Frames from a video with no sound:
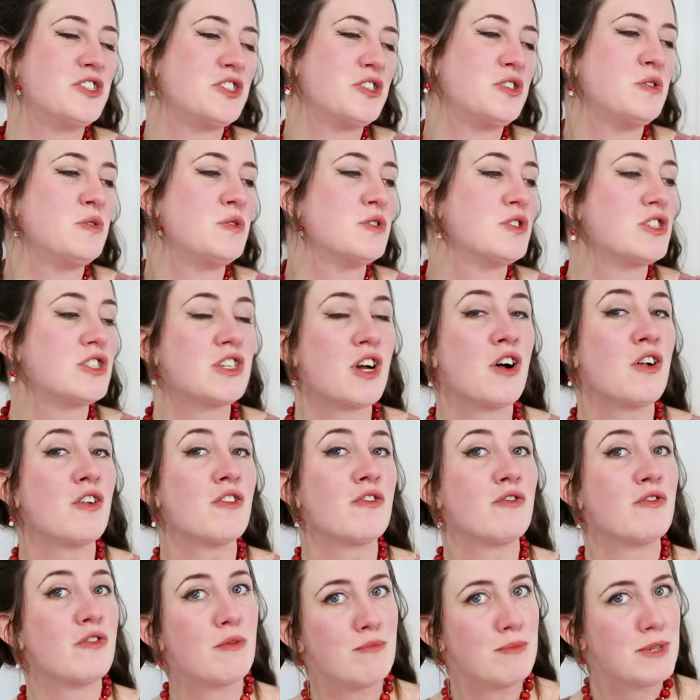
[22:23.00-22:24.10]
June
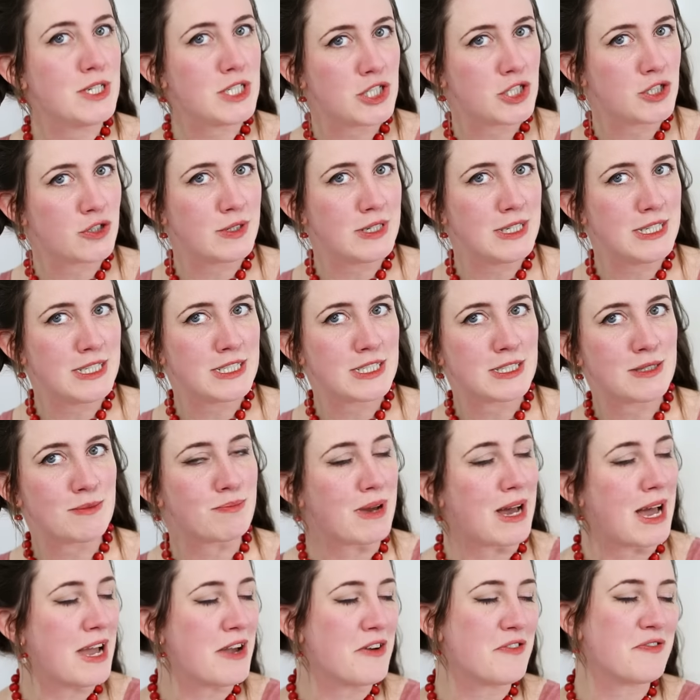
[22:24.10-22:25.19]
solve mysteries
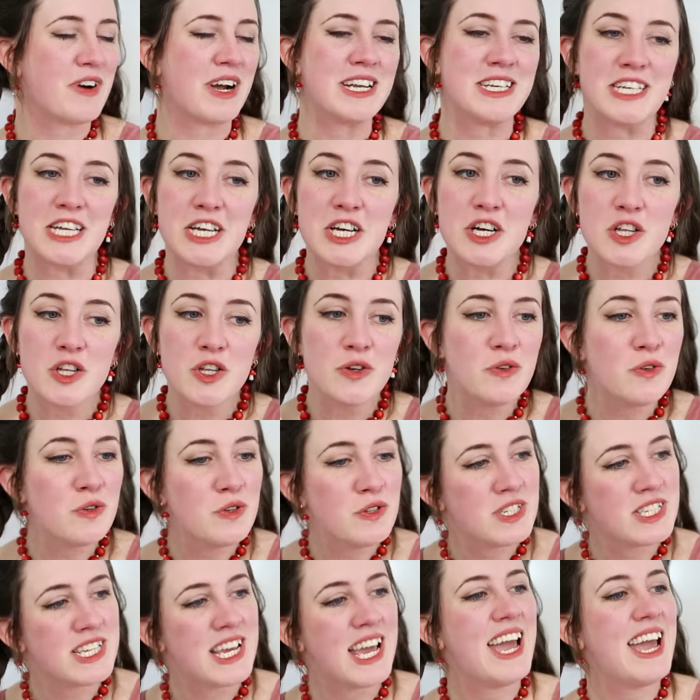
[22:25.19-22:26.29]
by finding
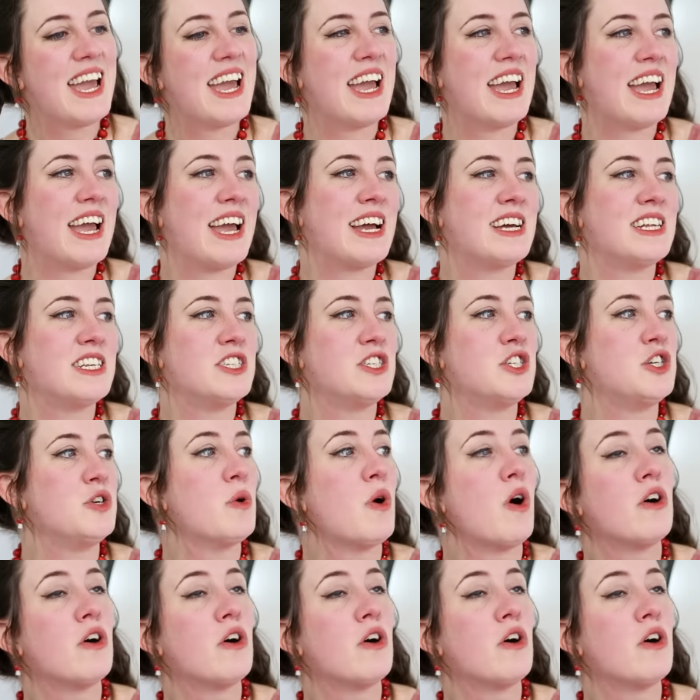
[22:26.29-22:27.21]
clues. And you